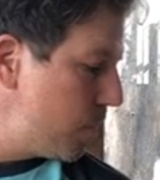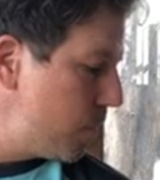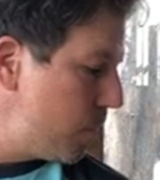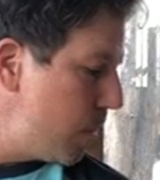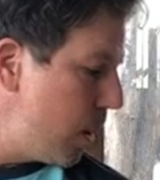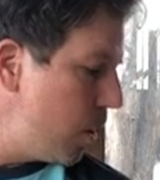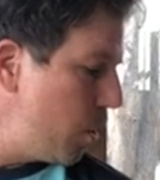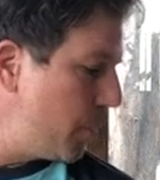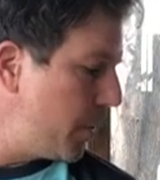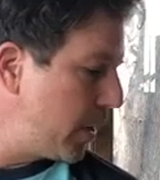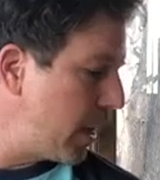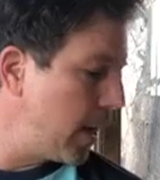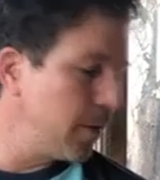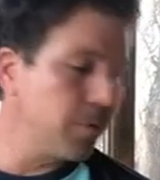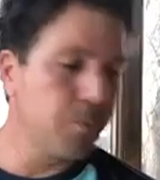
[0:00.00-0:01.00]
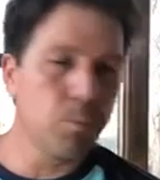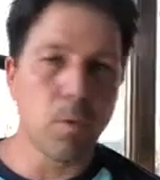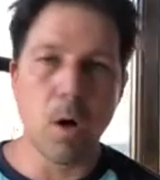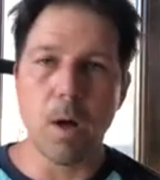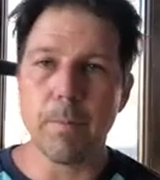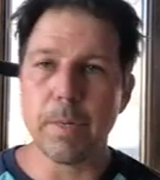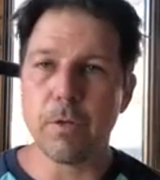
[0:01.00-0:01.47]
I hope you guys
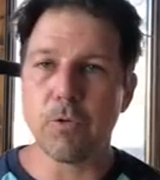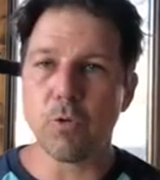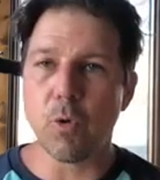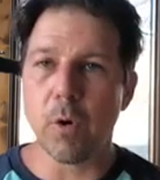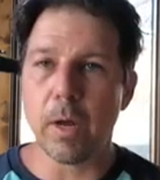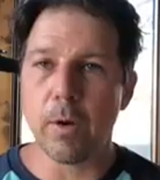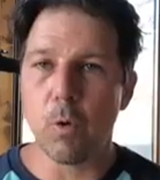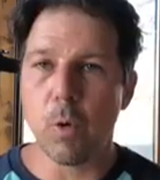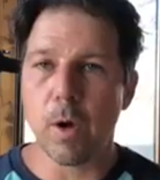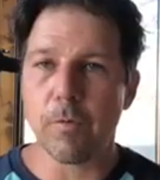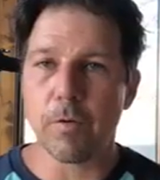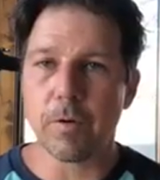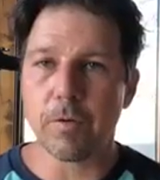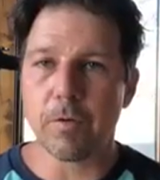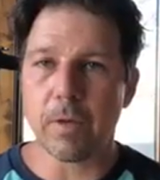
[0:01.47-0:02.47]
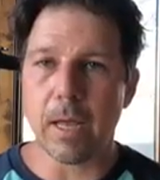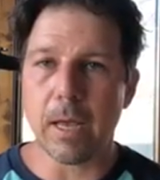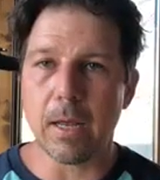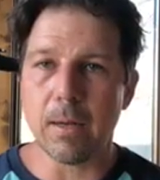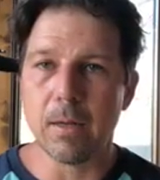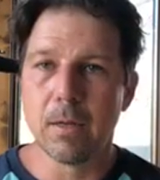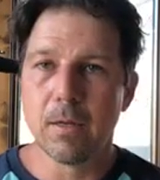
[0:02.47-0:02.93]
enjoyed. Whoever
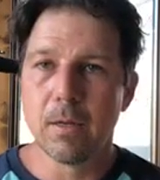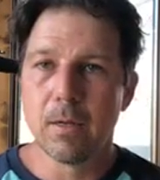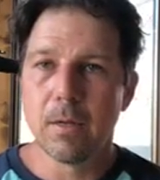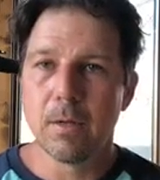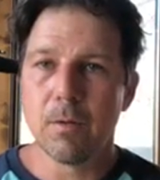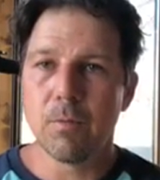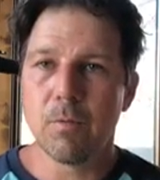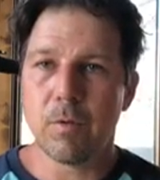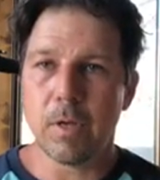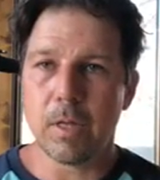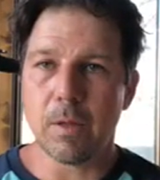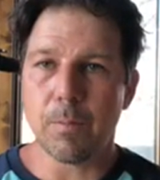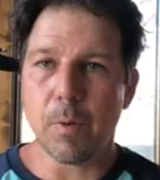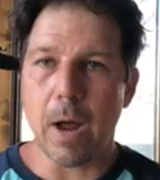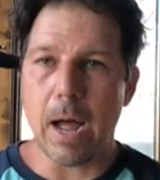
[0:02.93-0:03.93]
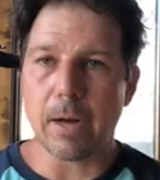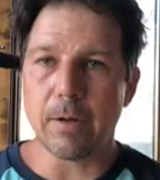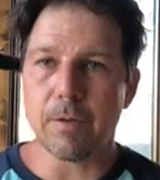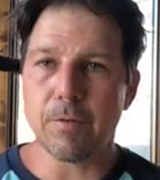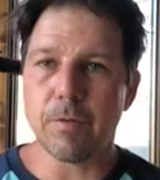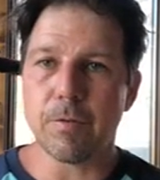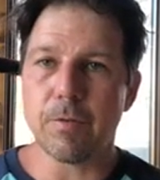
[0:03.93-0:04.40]
stayed, did the
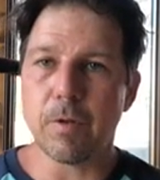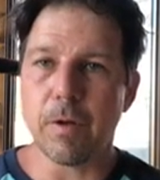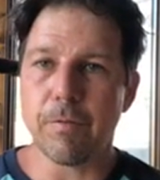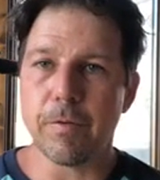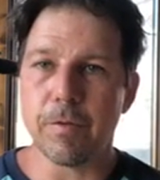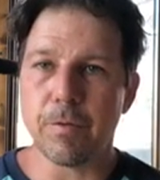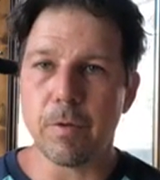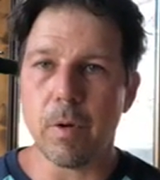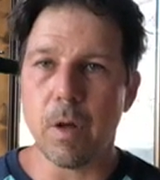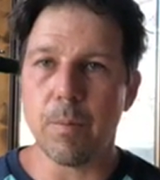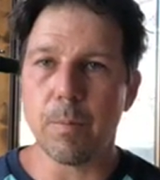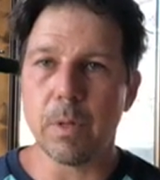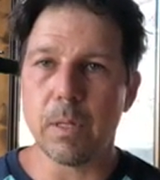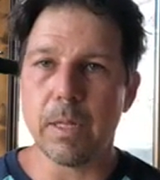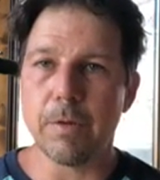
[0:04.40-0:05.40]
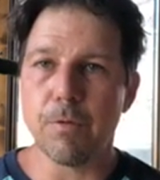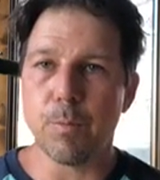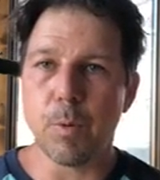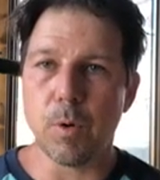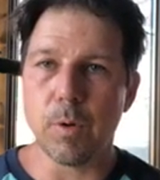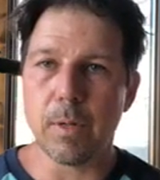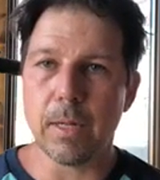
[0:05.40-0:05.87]
practice. This stuff is
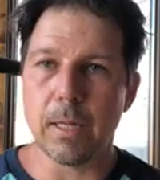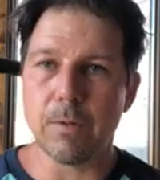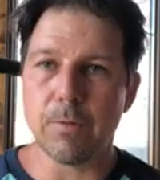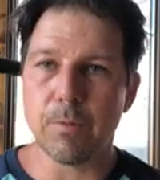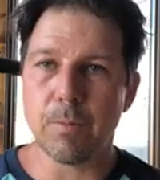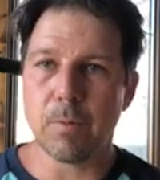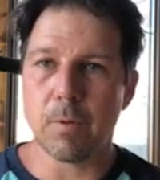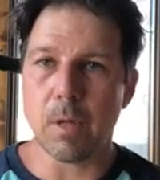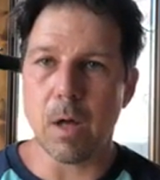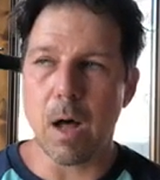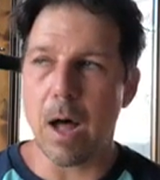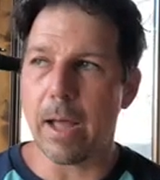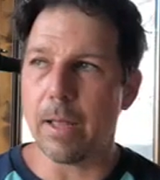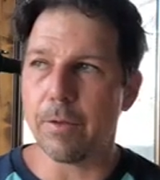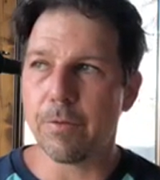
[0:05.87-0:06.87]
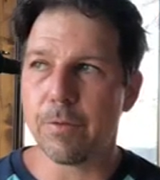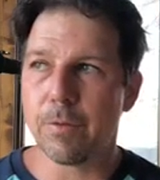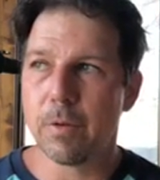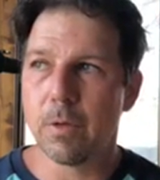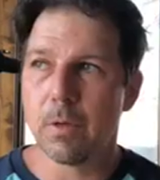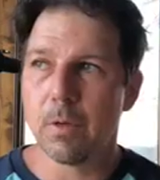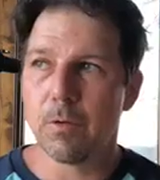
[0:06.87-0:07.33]
unbelievable. It's the highest
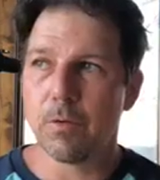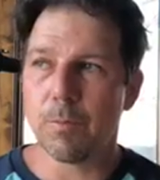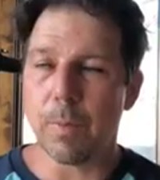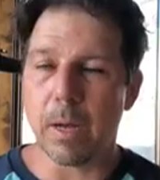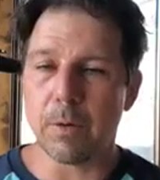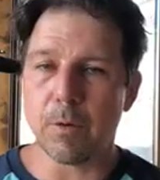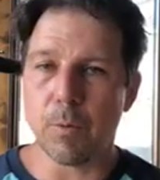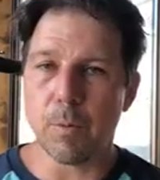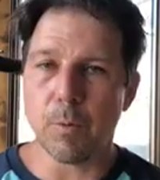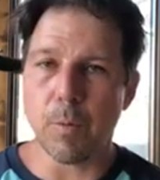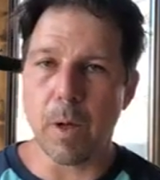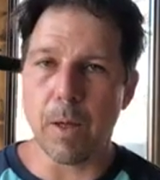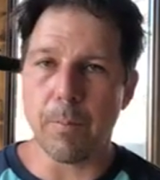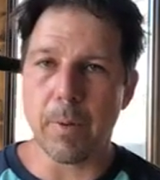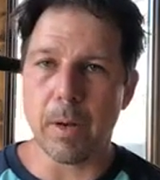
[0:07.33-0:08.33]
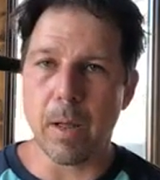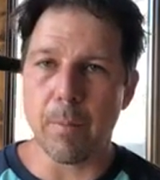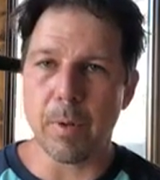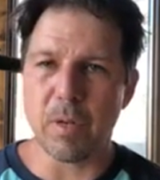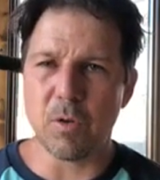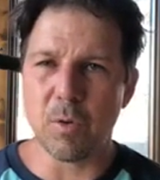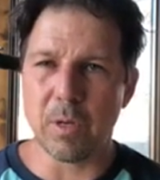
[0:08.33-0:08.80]
spectrum in my opinion. I've
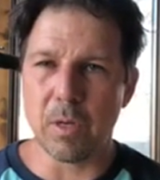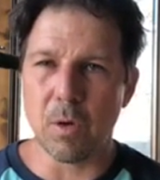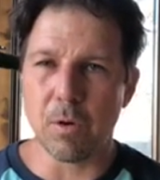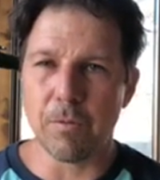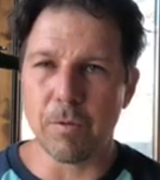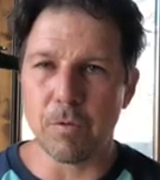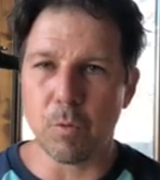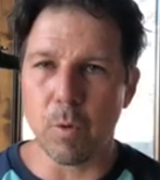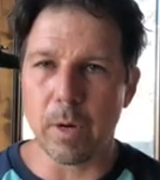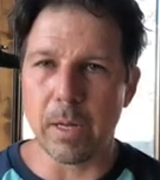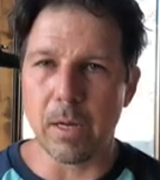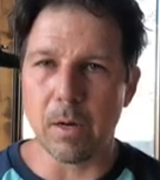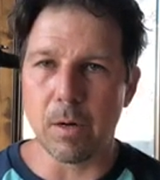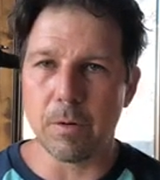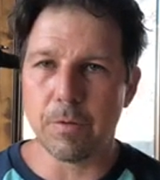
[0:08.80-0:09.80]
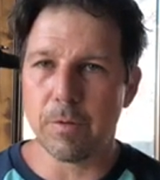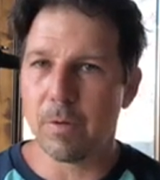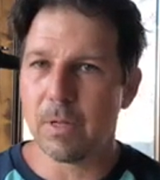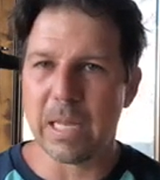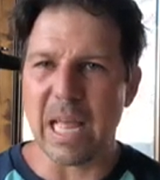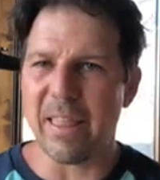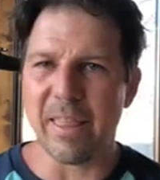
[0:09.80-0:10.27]
been doing yoga for 20 years.
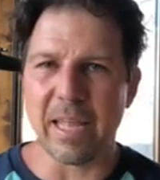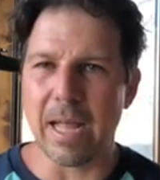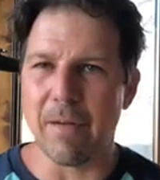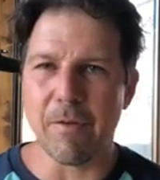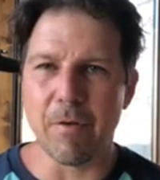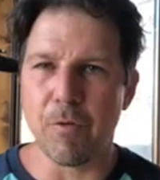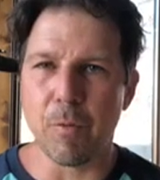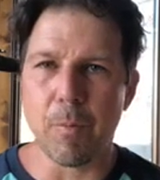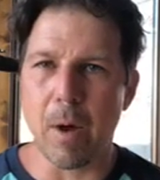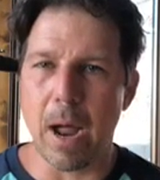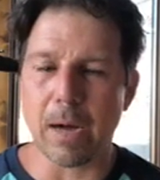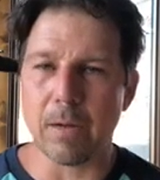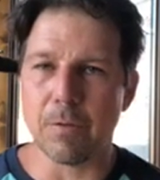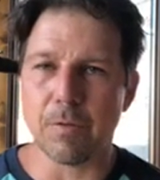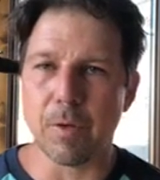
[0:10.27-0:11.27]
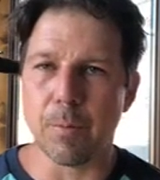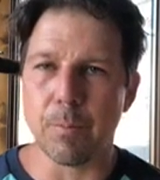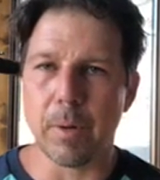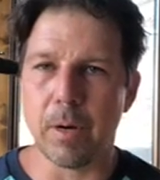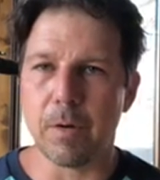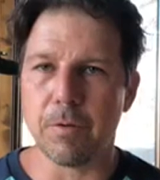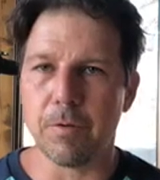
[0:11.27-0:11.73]
Nothing I've ever practiced
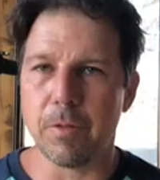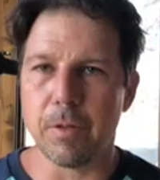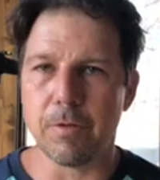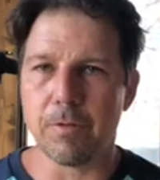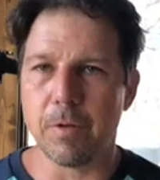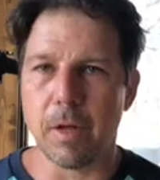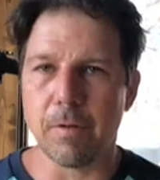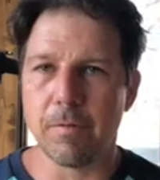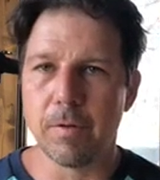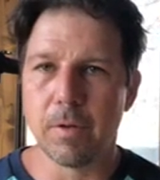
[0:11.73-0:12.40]
compares to this stuff.